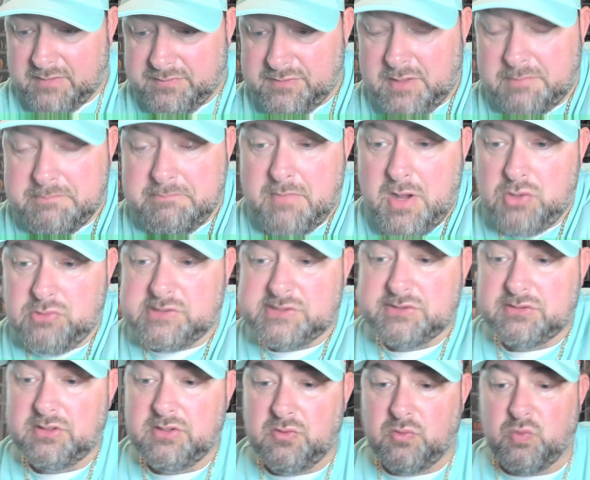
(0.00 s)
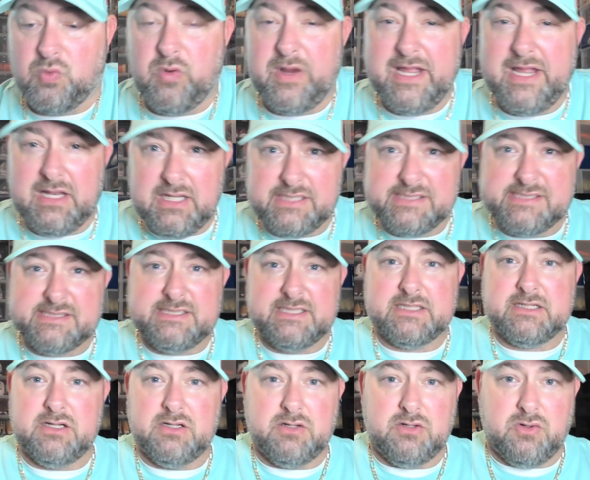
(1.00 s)
the most realistic
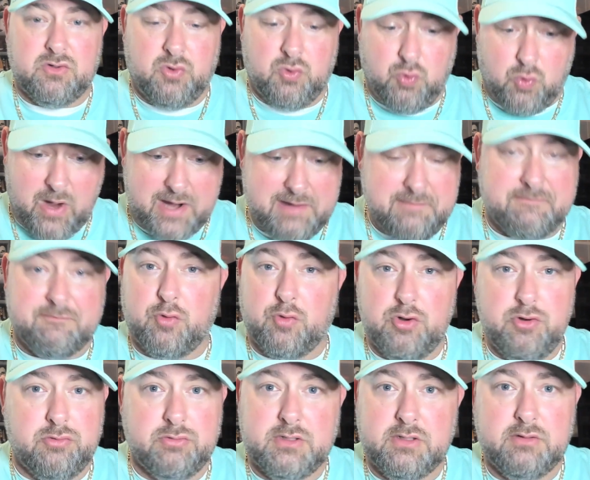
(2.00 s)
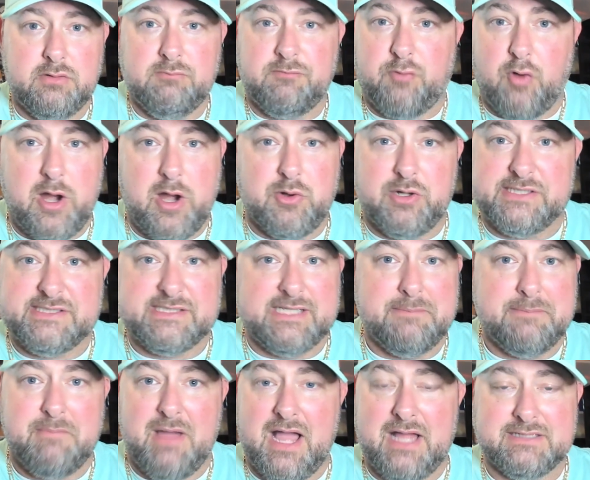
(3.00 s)
grapefruit fragrance
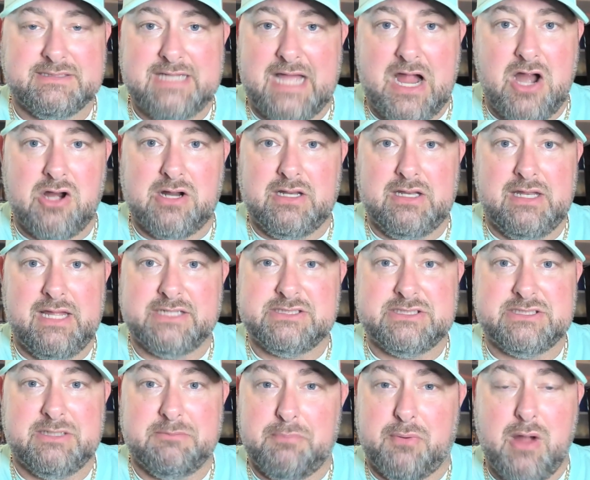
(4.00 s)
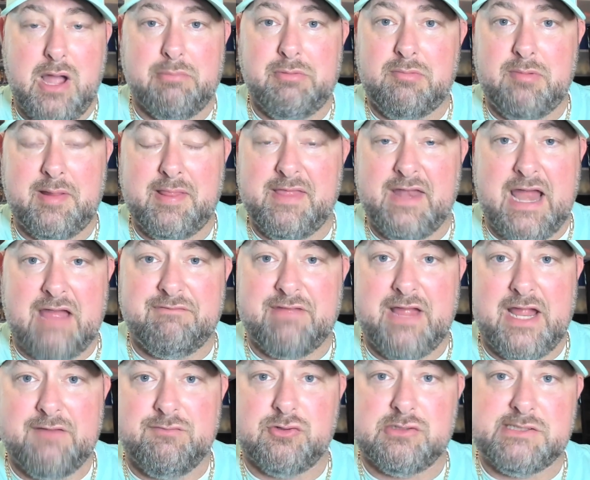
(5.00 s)
in my entire collection and probably that I've
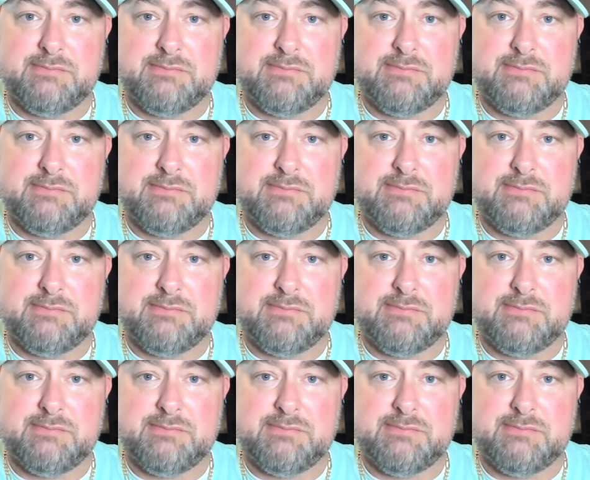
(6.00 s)
ever